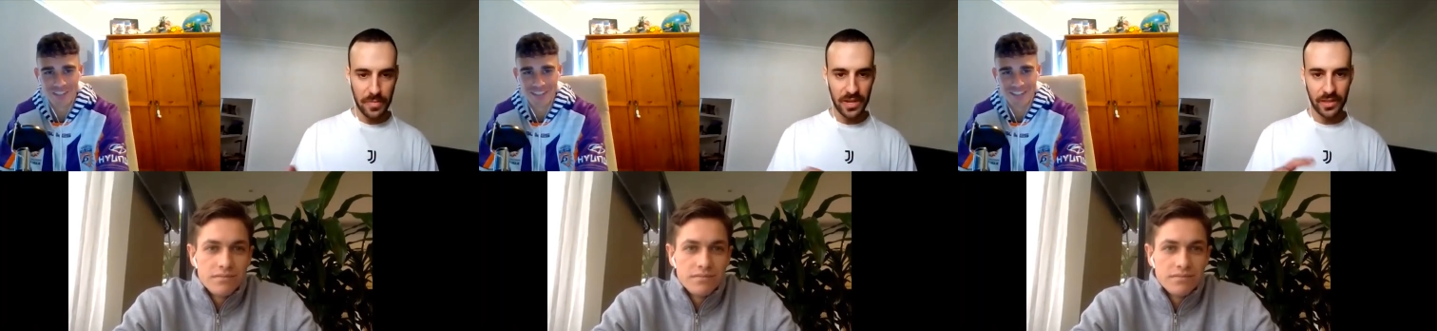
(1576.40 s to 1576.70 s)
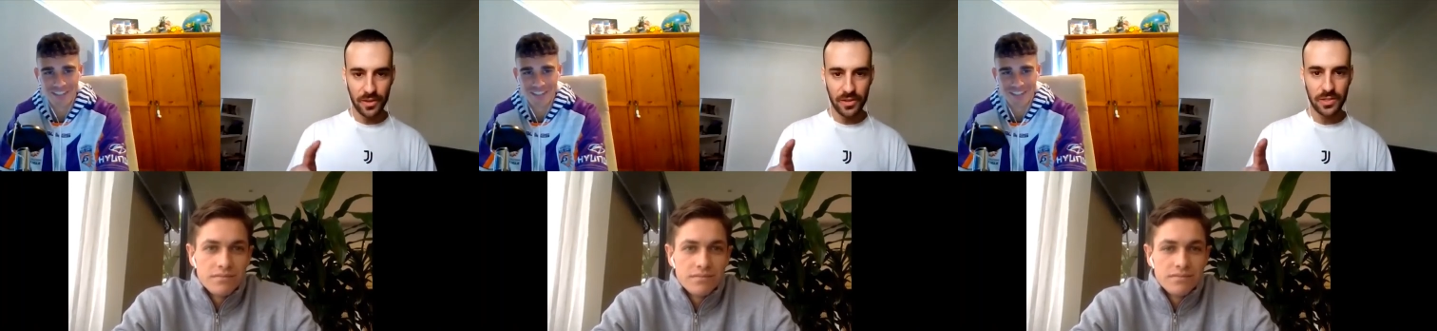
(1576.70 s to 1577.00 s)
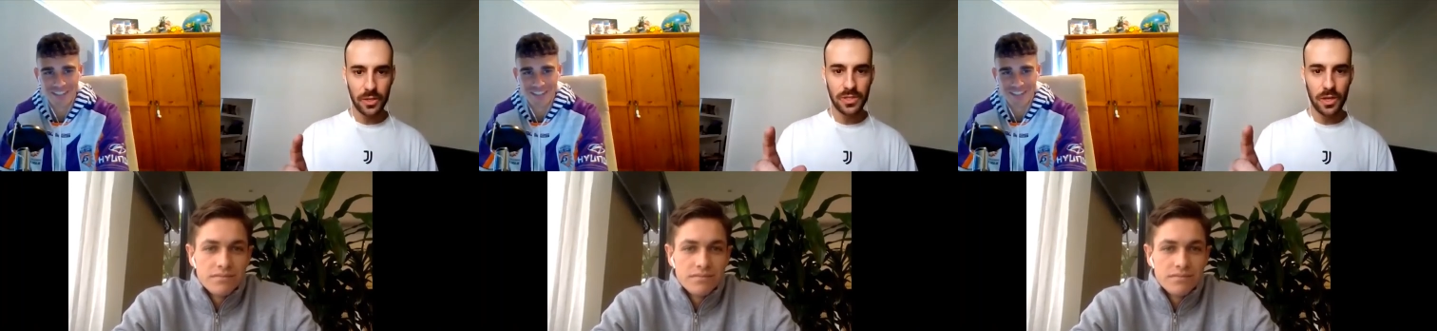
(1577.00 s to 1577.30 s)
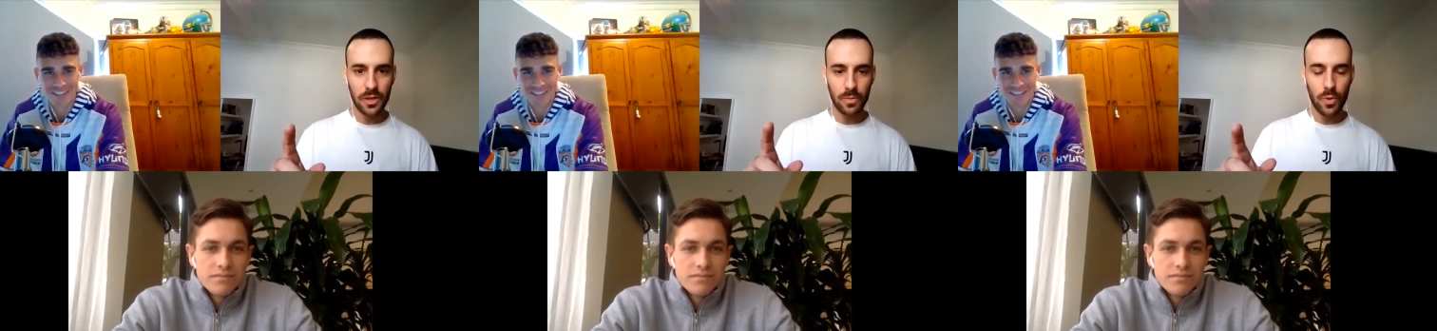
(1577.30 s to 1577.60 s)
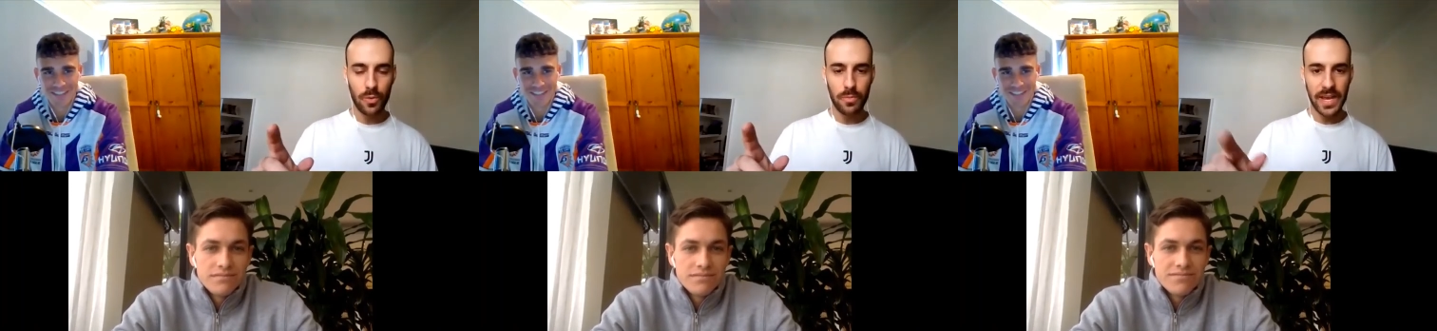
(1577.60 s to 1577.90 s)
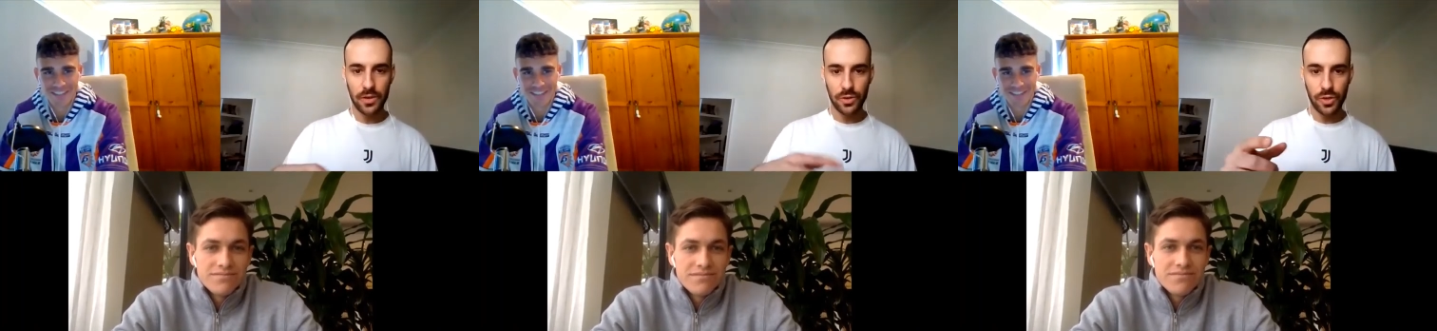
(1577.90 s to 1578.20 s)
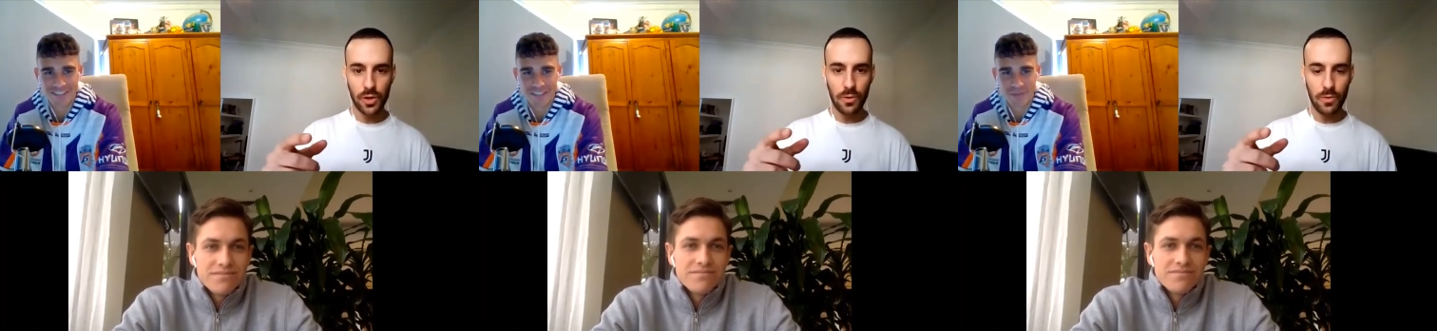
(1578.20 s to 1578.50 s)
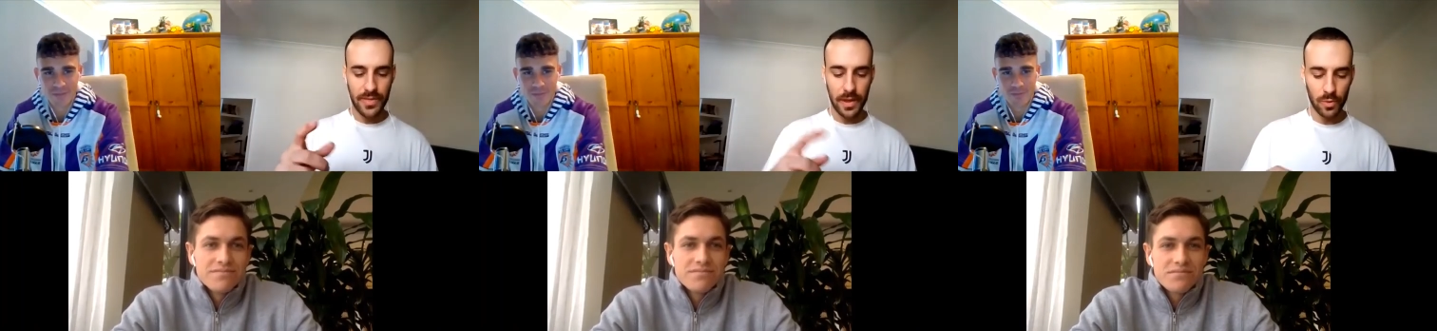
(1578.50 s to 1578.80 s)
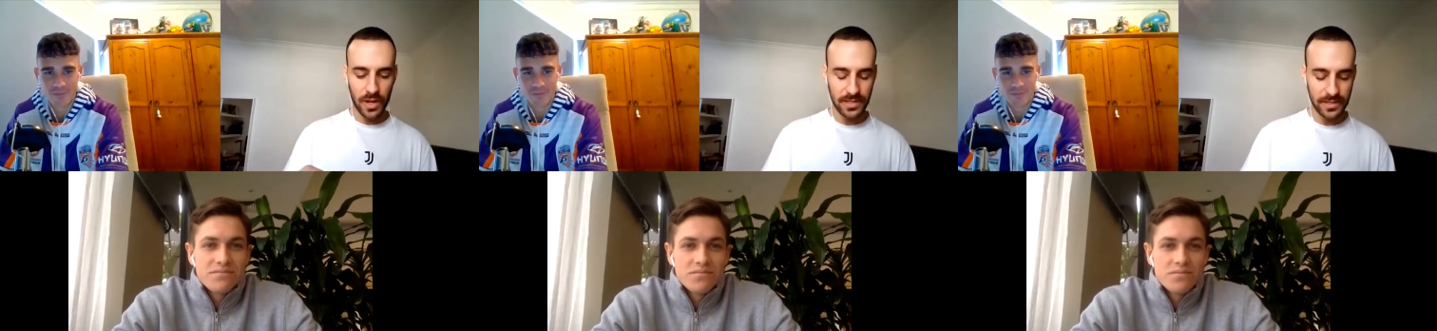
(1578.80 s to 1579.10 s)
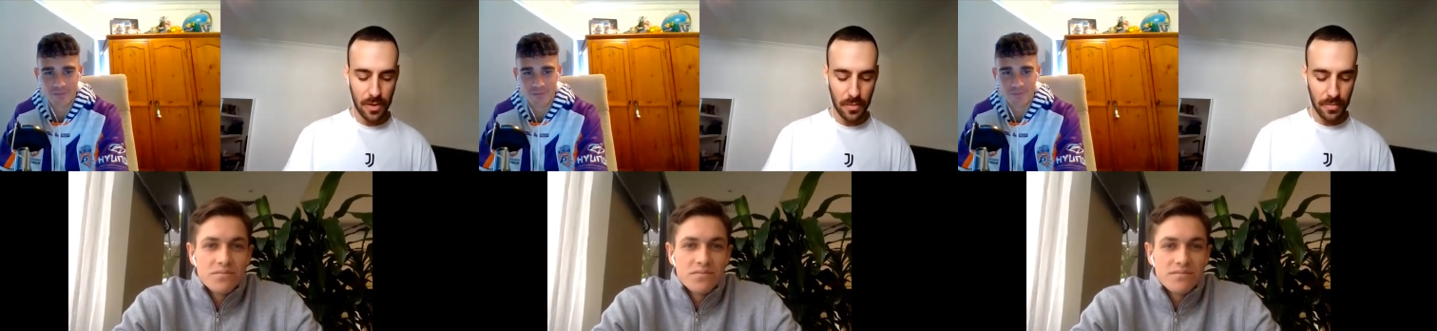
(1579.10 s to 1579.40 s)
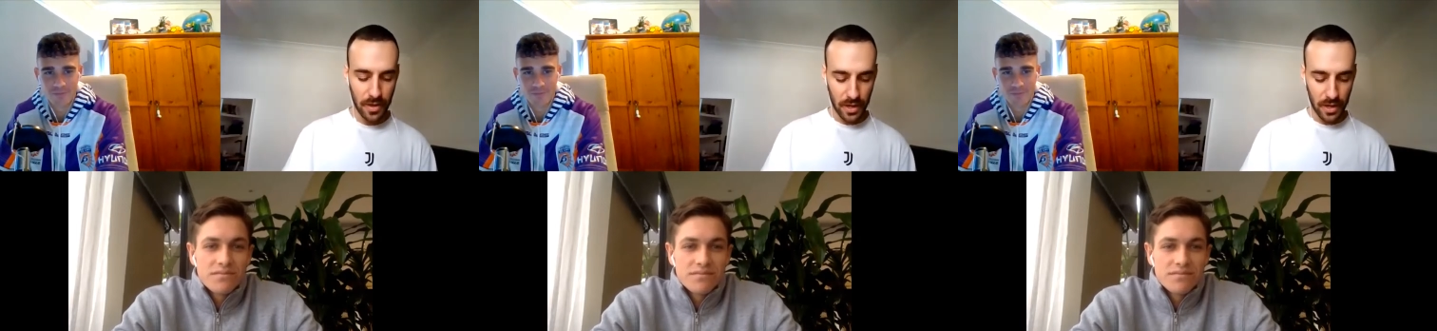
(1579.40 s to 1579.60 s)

Speaker 1: minute thing on Zoom, so we'll make a new call and then we'll get to some